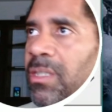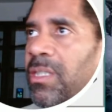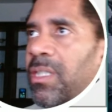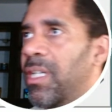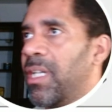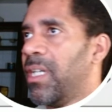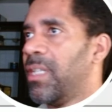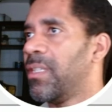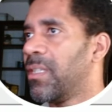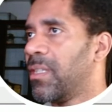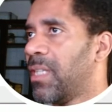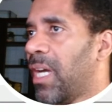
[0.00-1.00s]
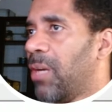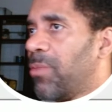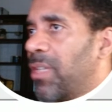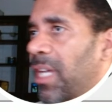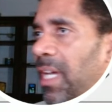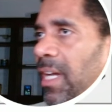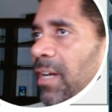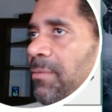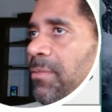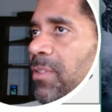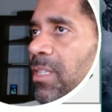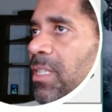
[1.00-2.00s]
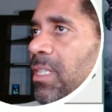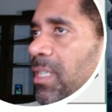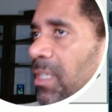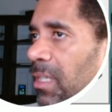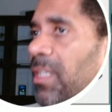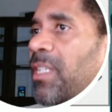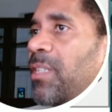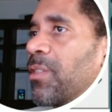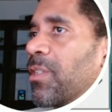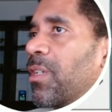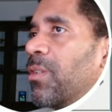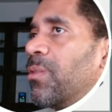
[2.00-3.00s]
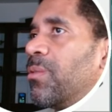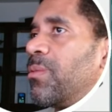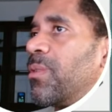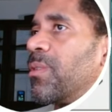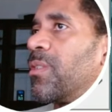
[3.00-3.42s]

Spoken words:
And now we have cleaner code.